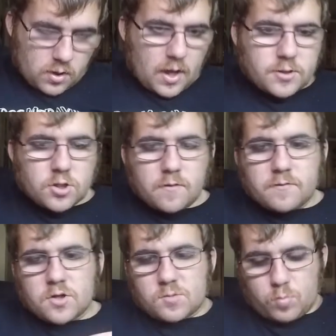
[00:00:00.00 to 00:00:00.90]
I should have
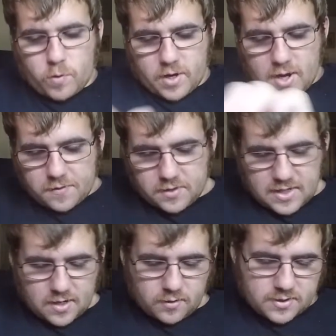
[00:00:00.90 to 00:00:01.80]
just printed out the
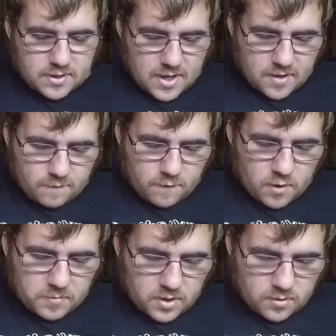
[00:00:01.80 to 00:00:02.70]
deck list and had it in
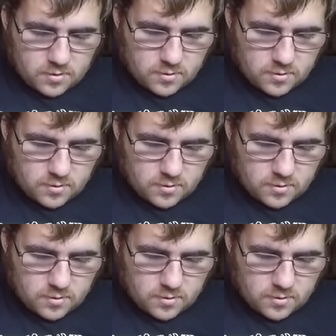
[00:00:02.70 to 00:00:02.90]
front of me.